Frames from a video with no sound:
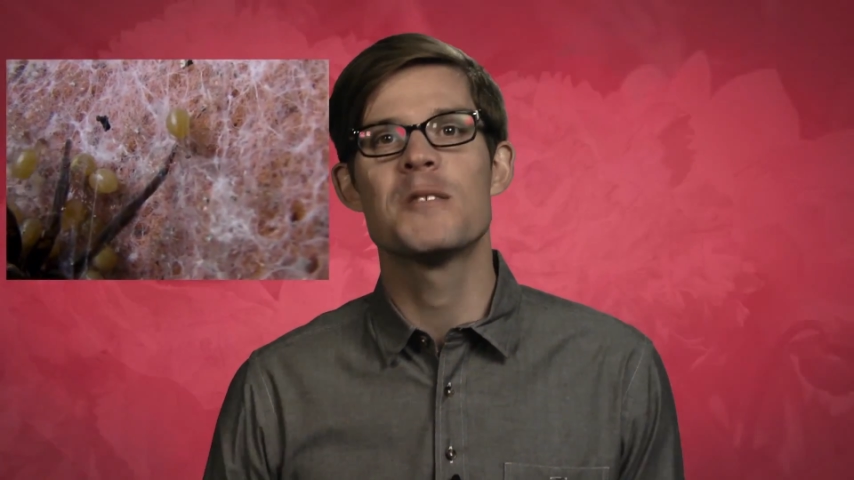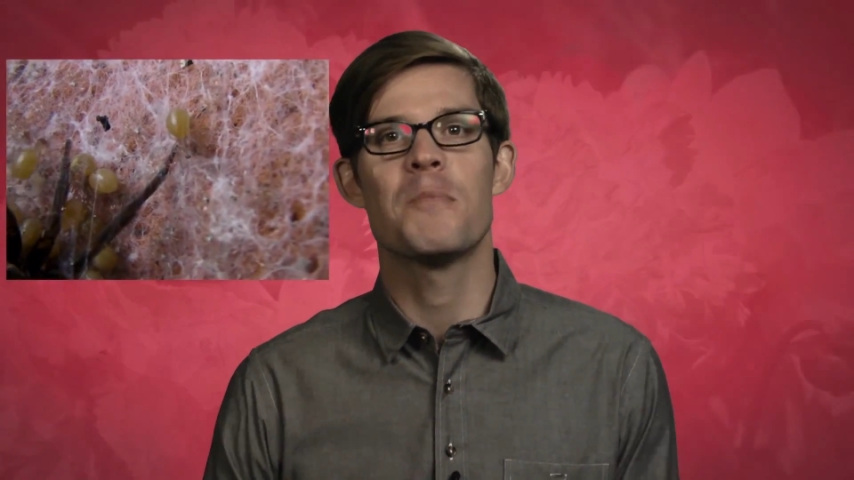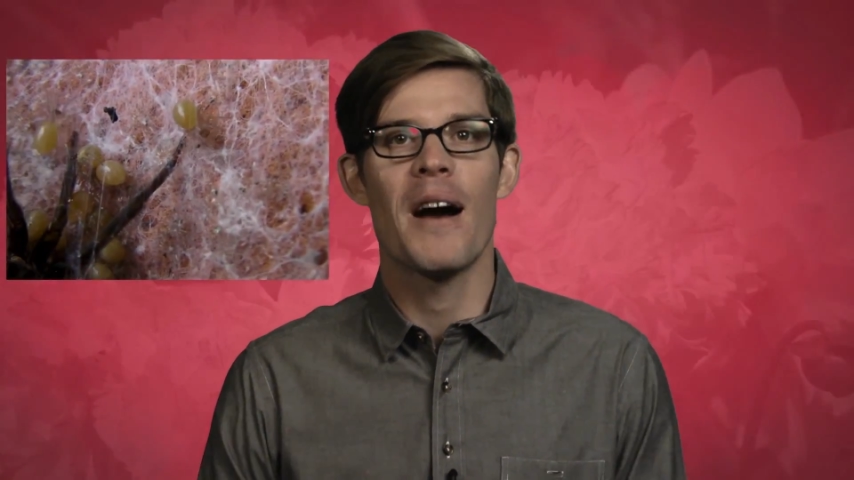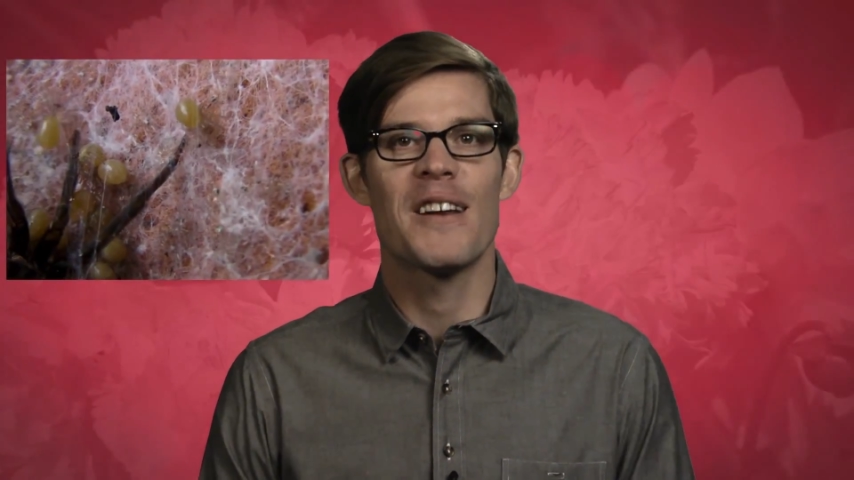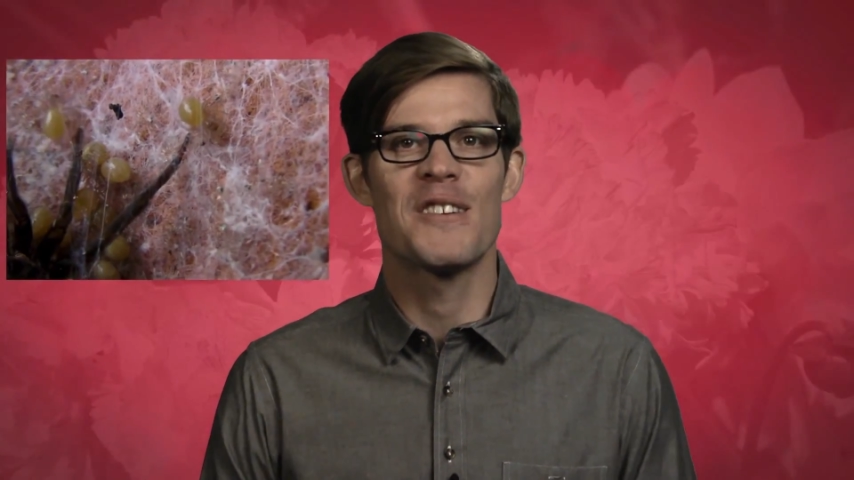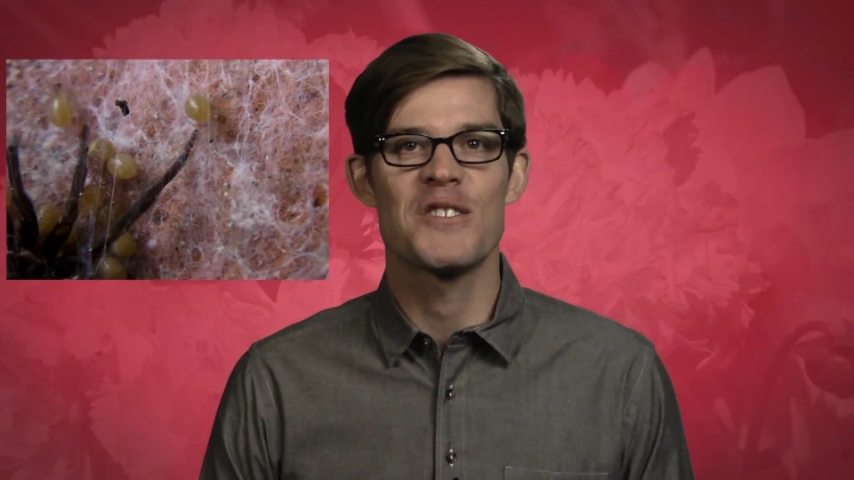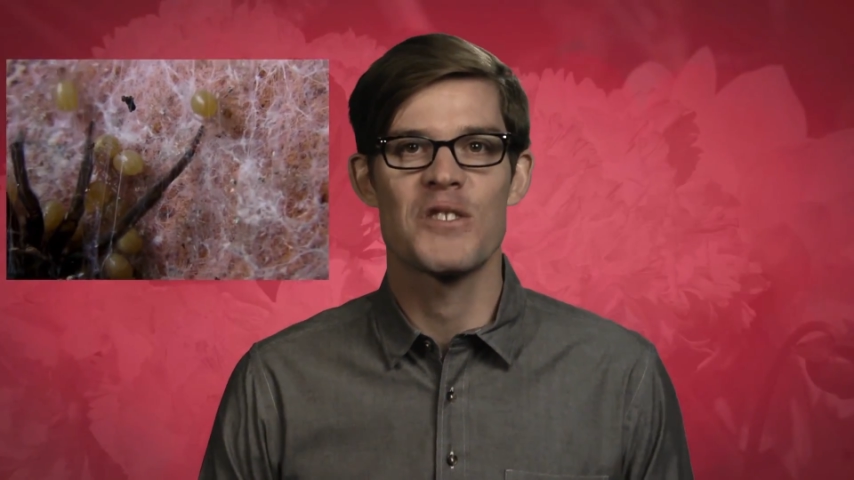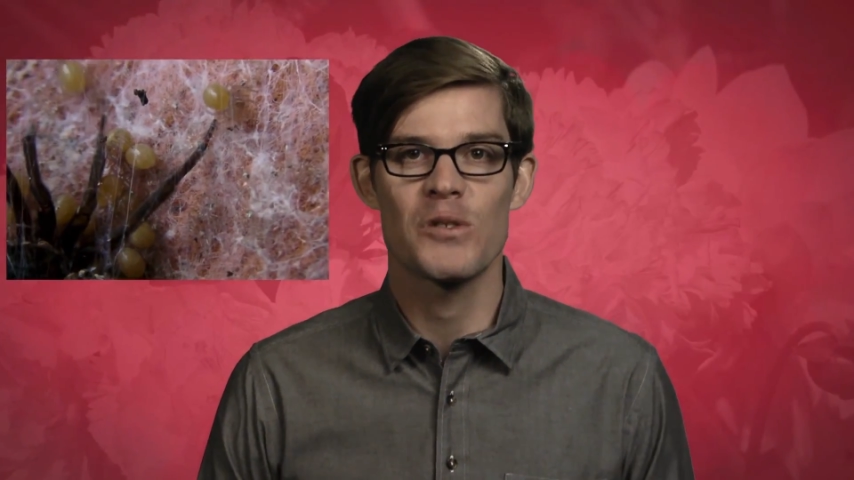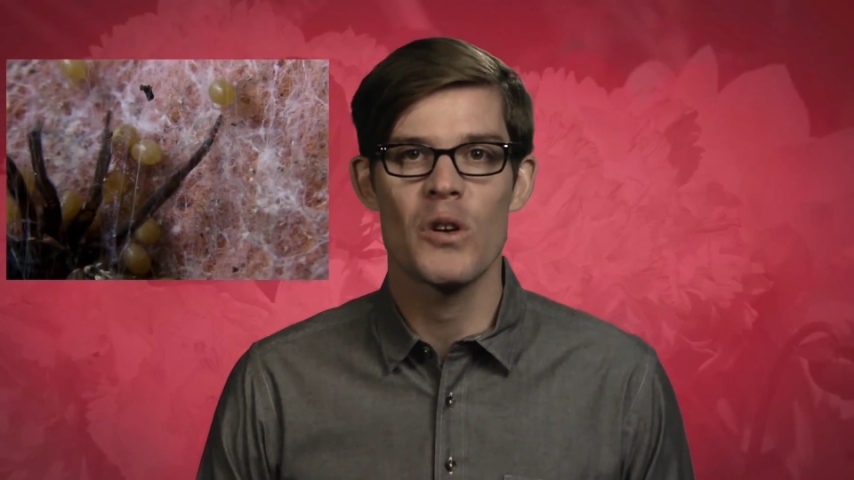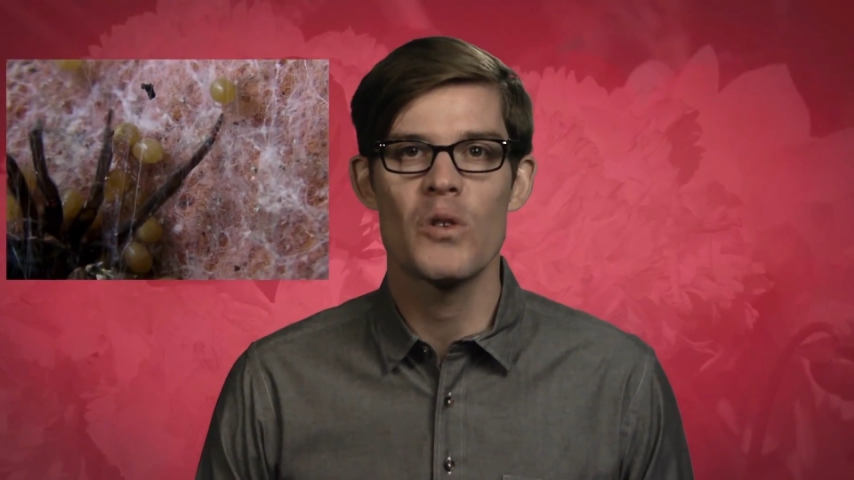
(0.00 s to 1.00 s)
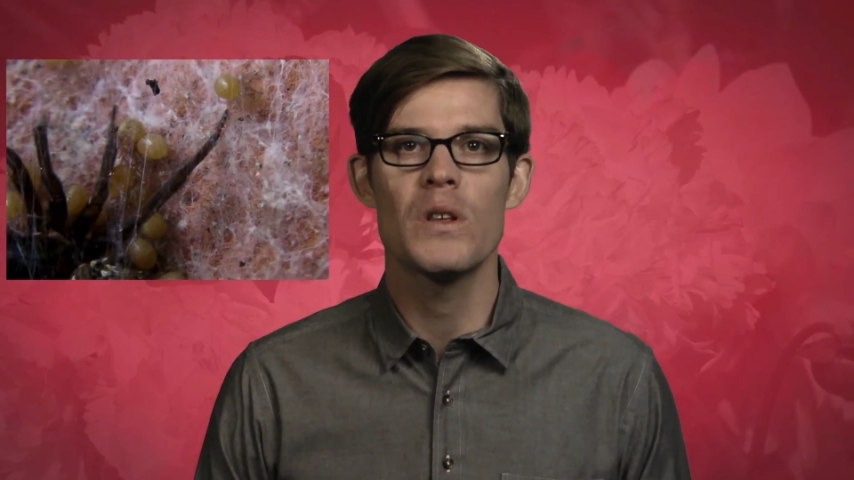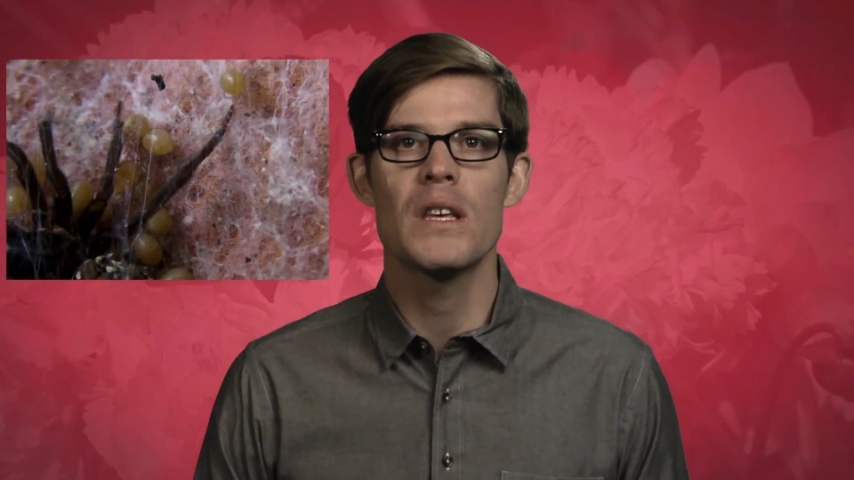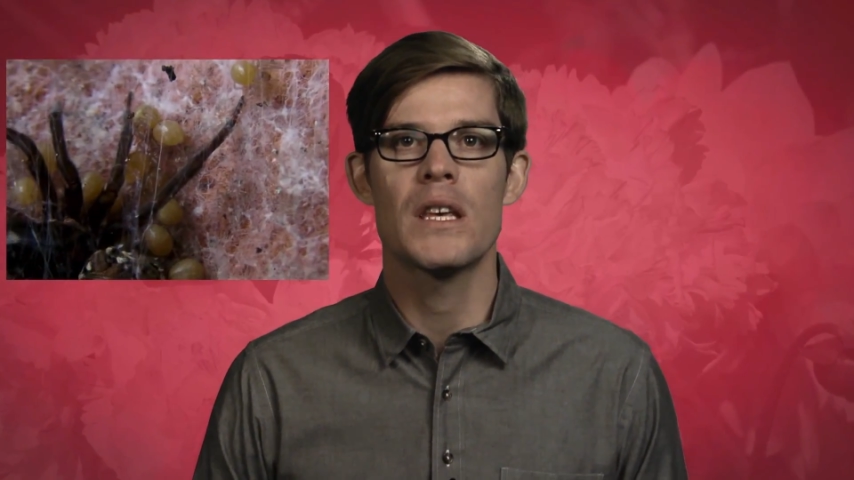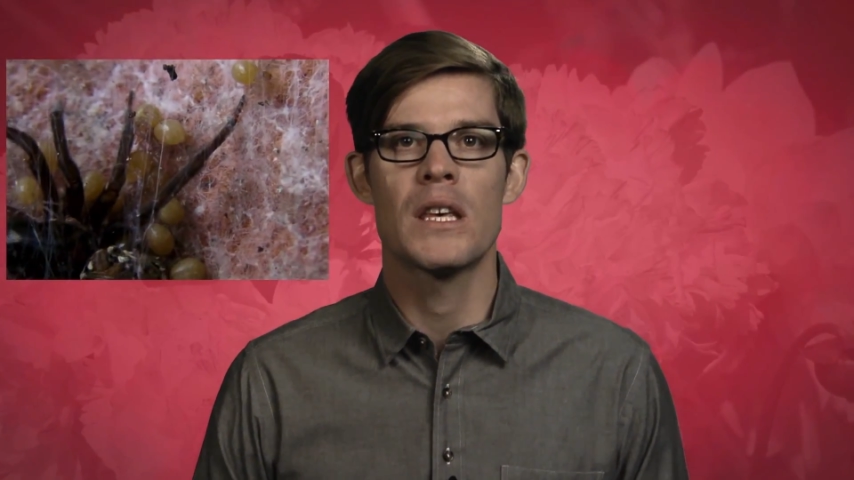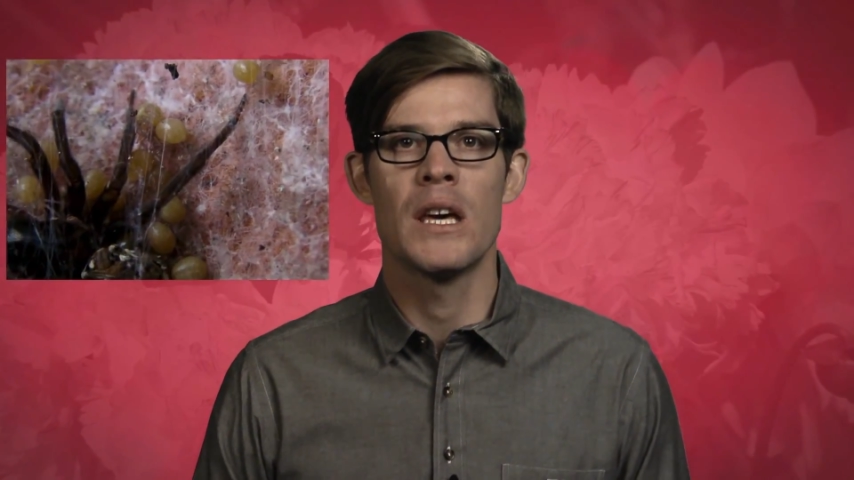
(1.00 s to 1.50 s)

spiders slowly